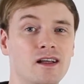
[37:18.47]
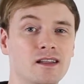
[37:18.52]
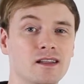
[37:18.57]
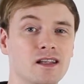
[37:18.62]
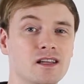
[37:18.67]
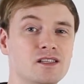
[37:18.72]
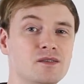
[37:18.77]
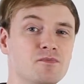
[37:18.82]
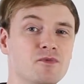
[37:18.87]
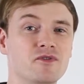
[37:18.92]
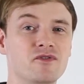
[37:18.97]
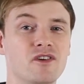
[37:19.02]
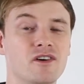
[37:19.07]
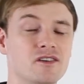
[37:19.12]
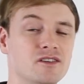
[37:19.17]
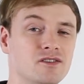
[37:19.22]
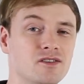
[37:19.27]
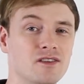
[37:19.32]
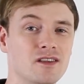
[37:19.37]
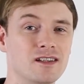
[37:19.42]
Let's move on
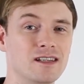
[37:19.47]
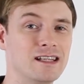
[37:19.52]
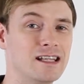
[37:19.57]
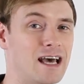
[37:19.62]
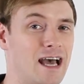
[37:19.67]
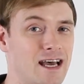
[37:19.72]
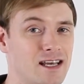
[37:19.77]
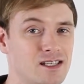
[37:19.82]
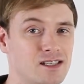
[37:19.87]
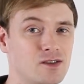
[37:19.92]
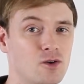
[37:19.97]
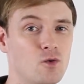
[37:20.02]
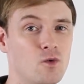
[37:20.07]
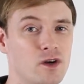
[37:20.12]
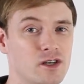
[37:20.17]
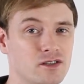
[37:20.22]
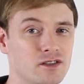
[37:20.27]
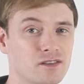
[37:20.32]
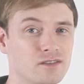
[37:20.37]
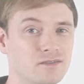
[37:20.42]
to the last
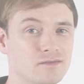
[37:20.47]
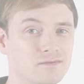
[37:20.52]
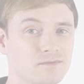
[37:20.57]
question.